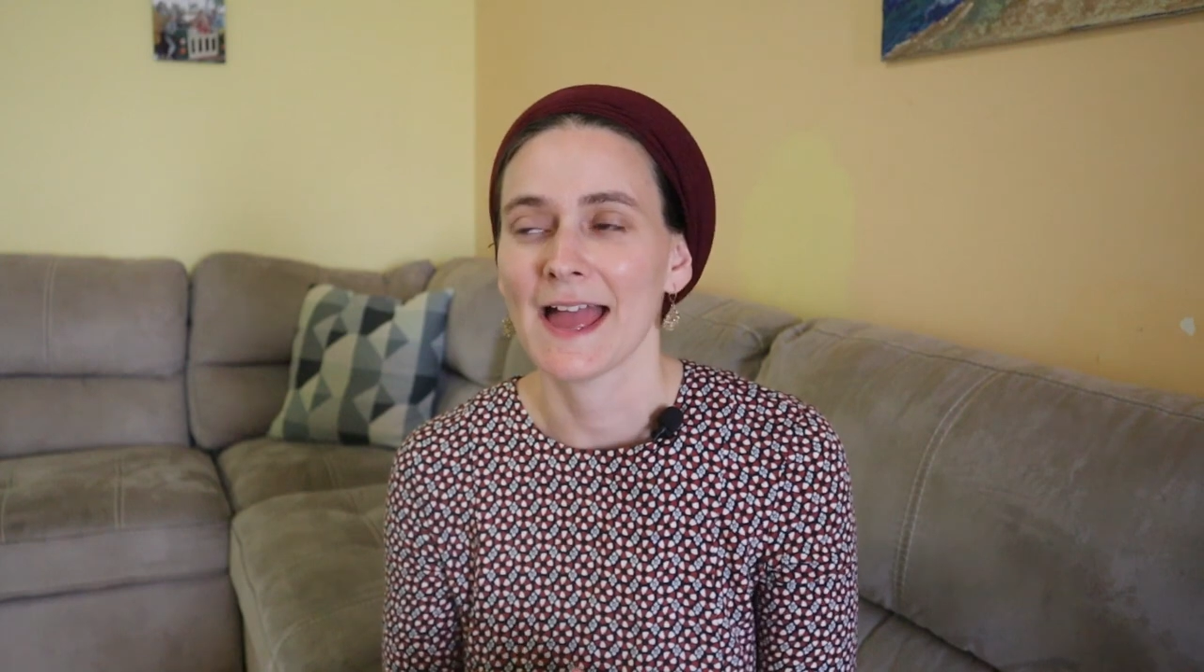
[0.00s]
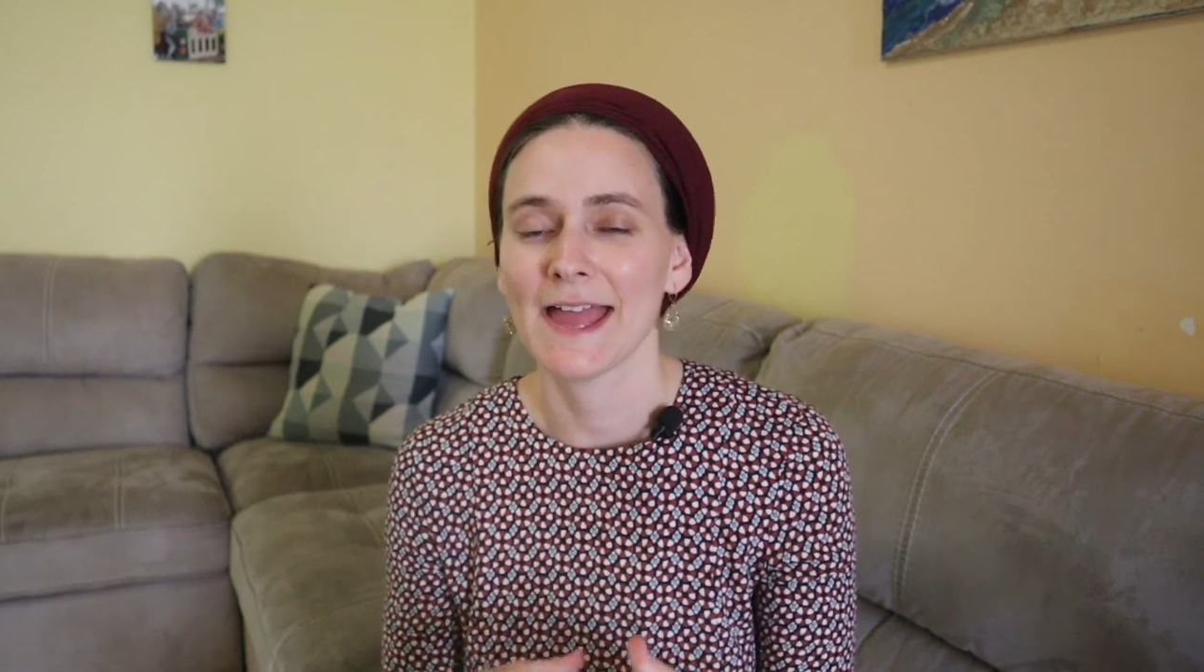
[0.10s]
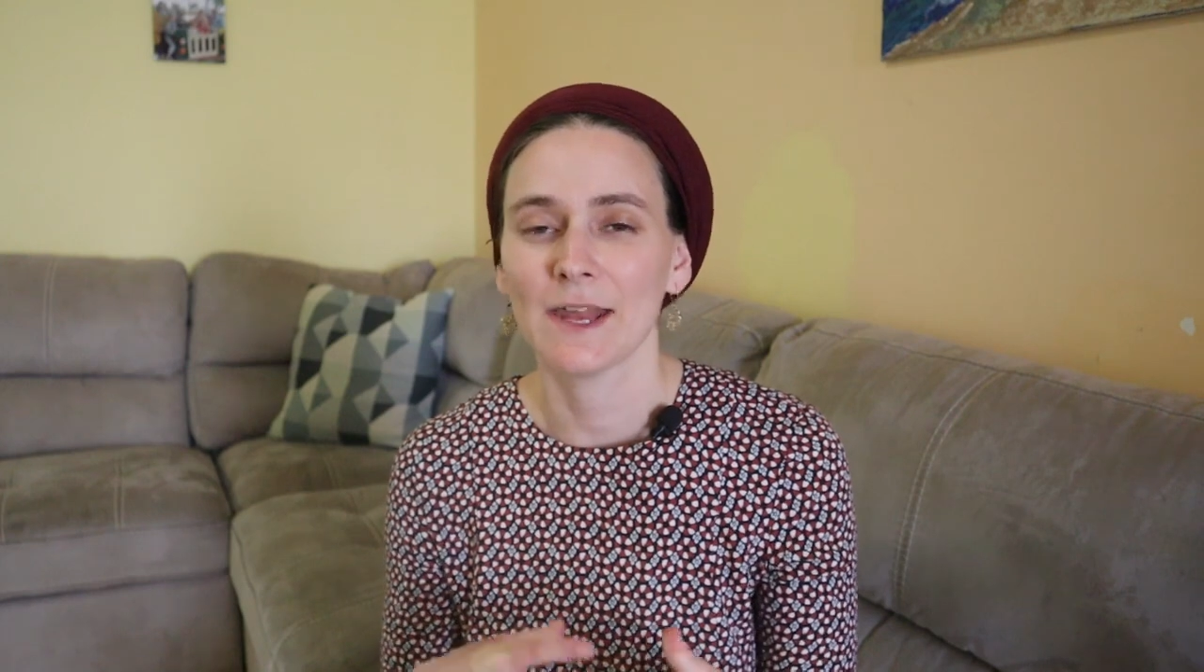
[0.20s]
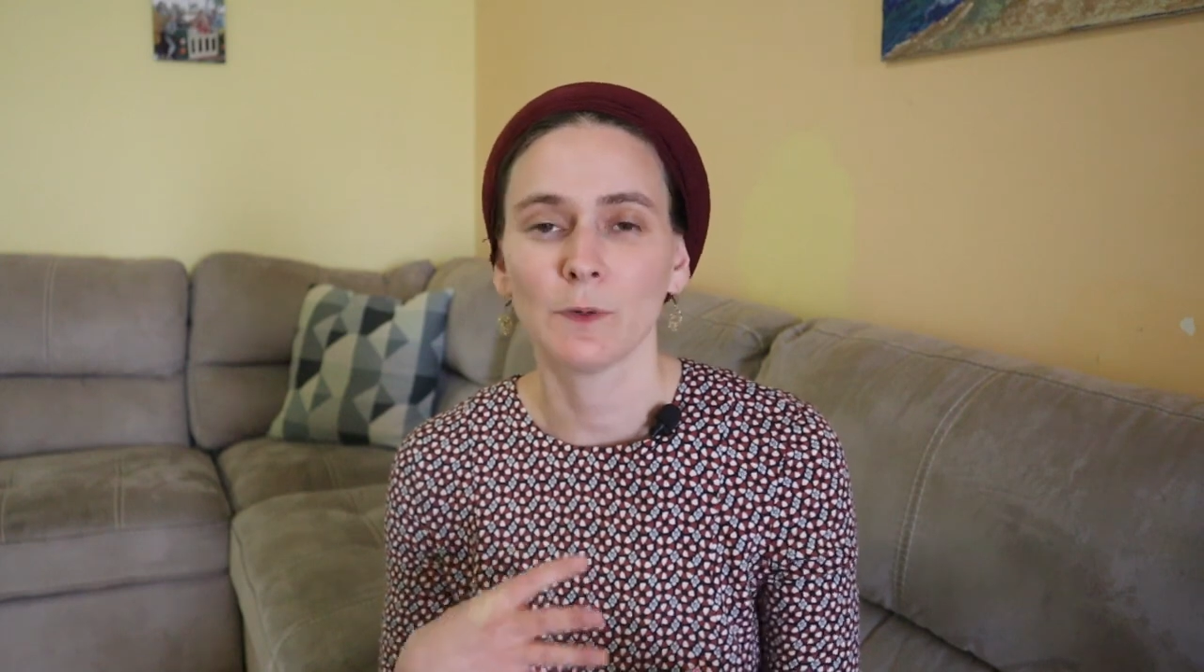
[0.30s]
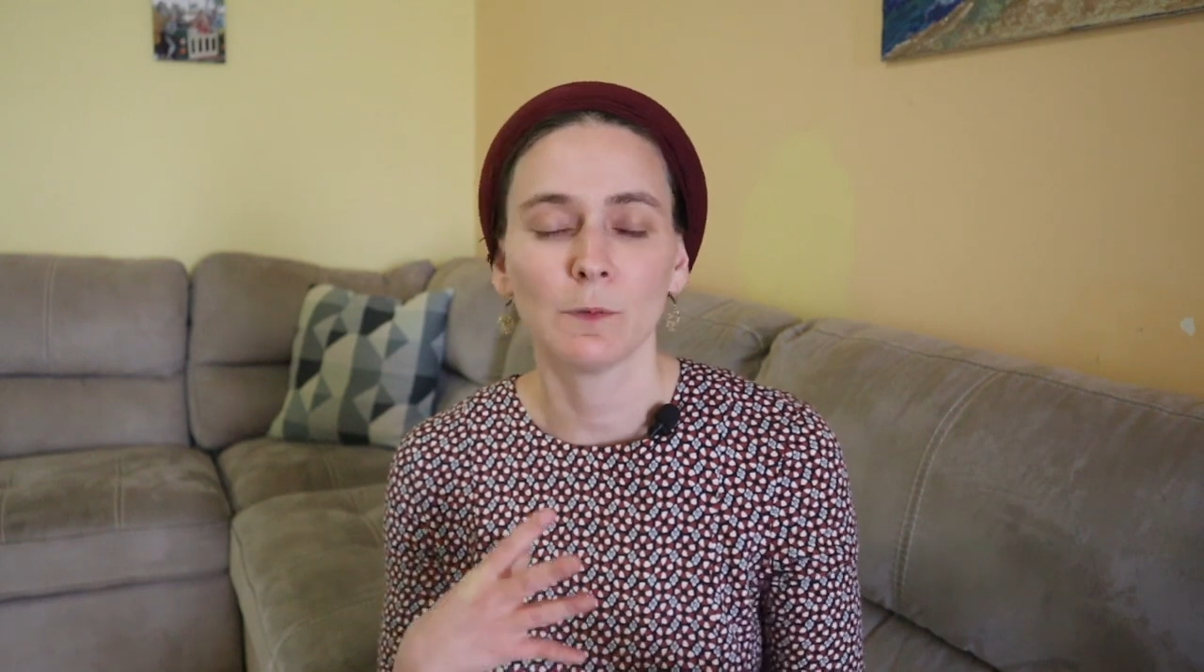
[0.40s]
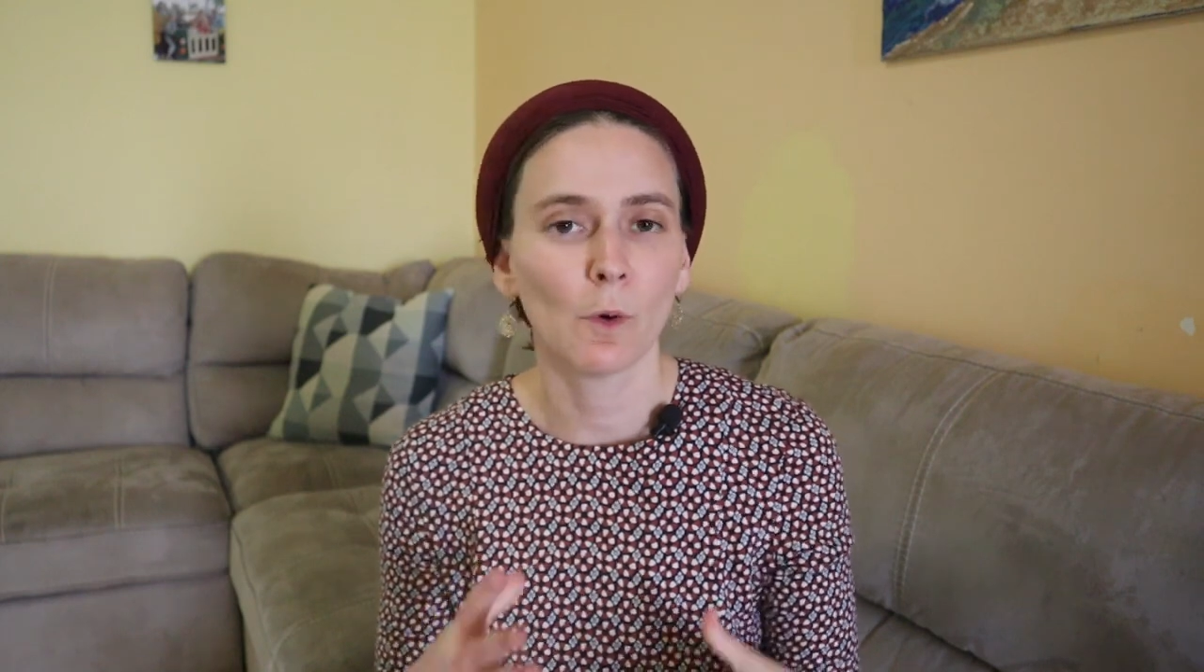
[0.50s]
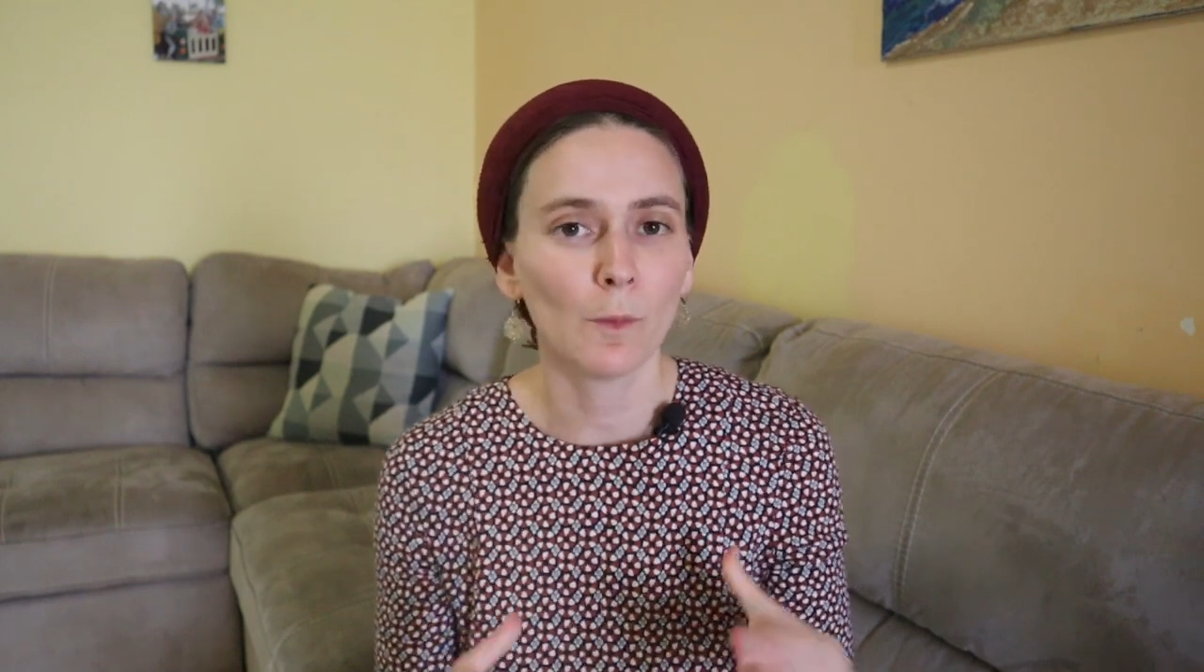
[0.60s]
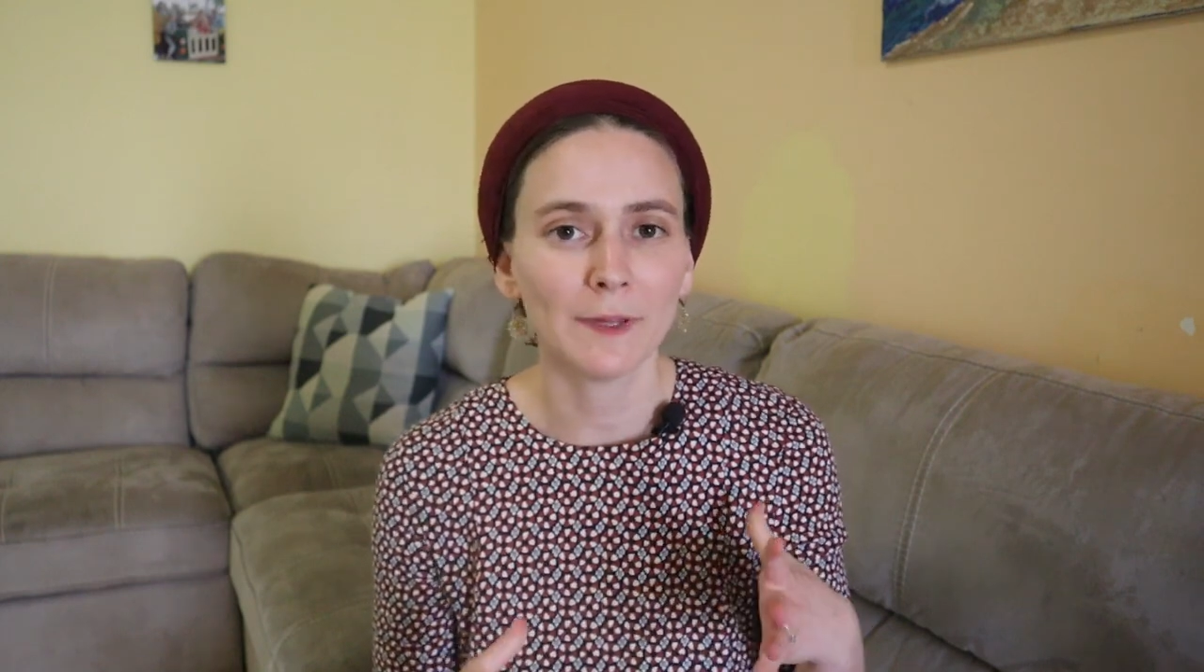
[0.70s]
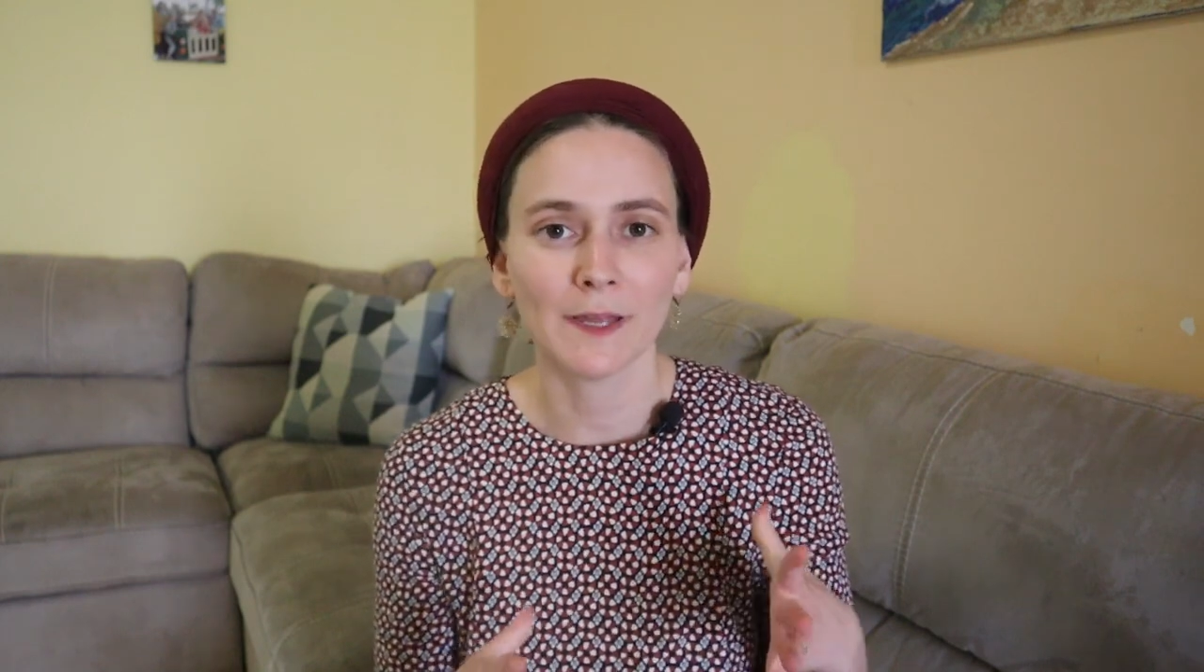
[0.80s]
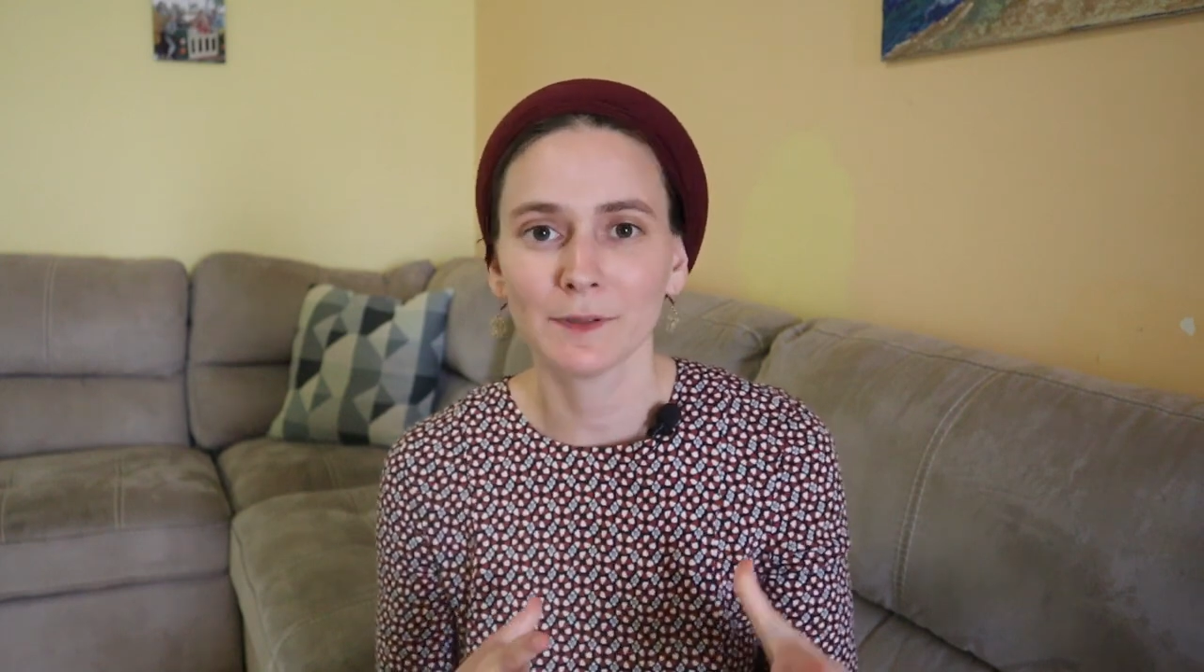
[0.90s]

and we won't be